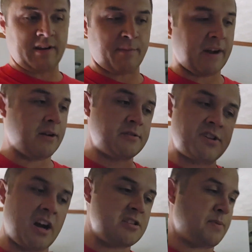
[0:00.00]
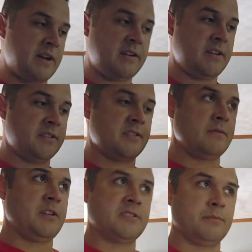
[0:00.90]
Everybody knows Josh Pate. He's
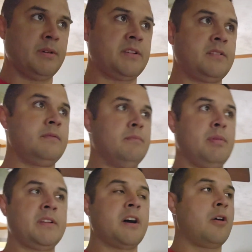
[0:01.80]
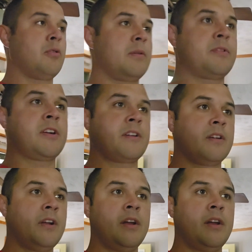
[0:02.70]
the big dog up there.